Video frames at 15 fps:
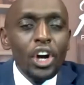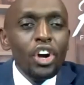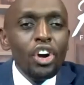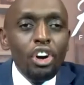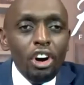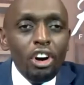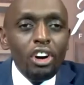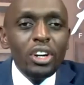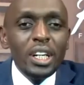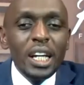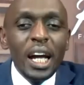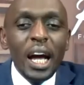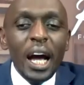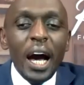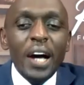God
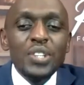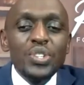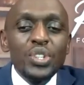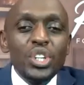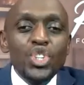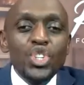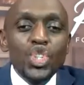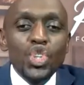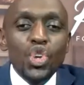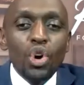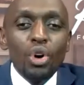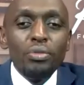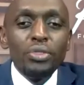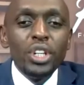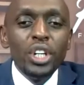has
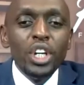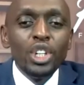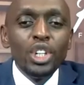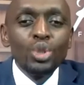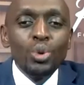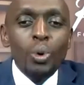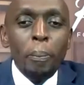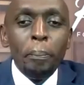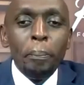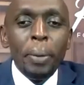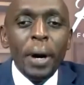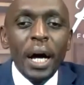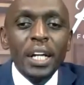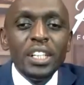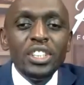resolved to
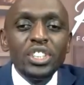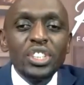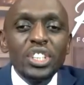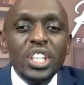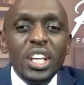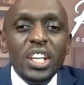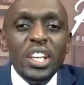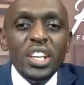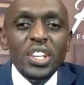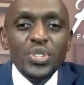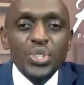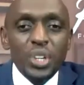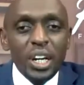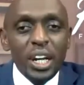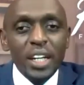punish the
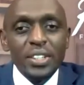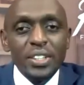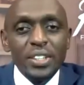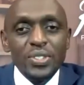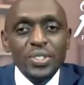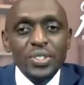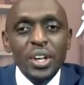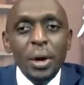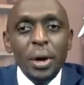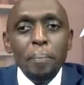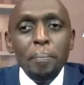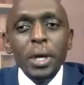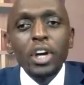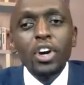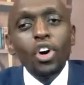Israelites
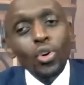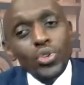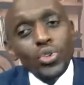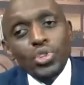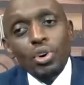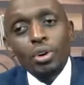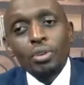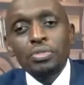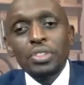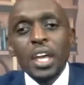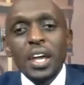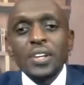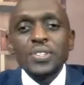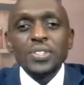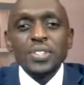because of
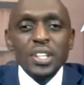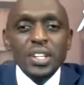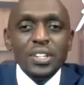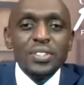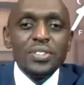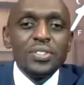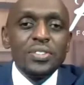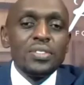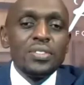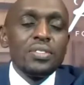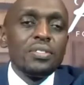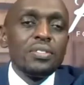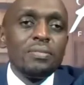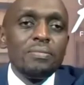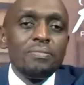their sins.
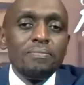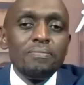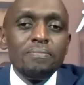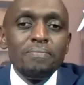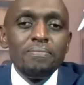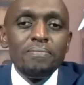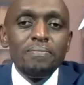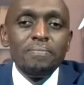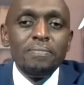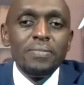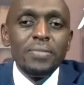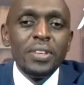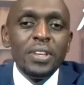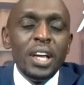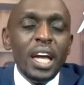
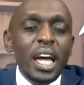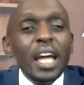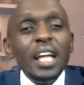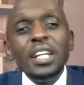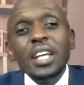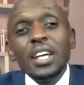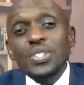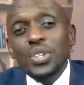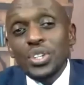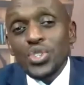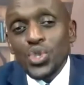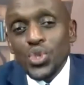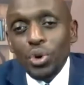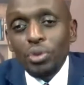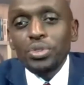And he has
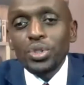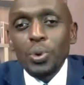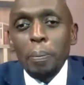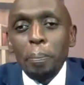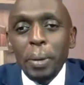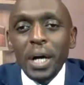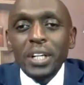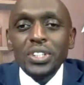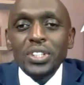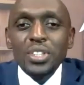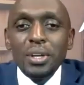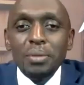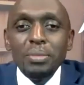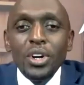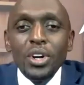resolved to punish
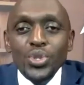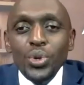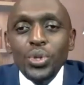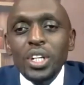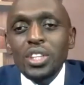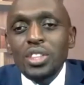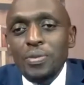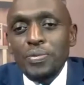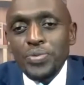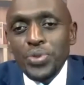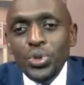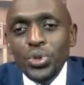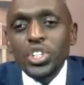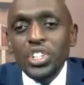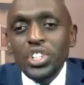them so that the
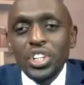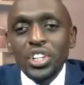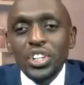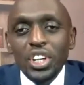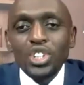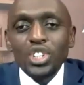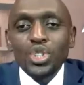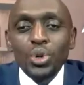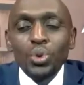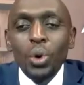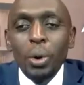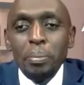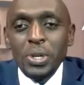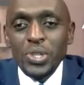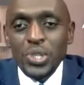future generation will
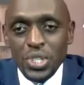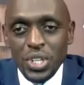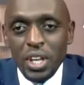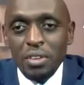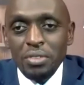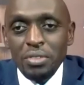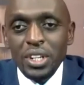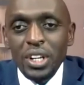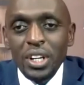be saved.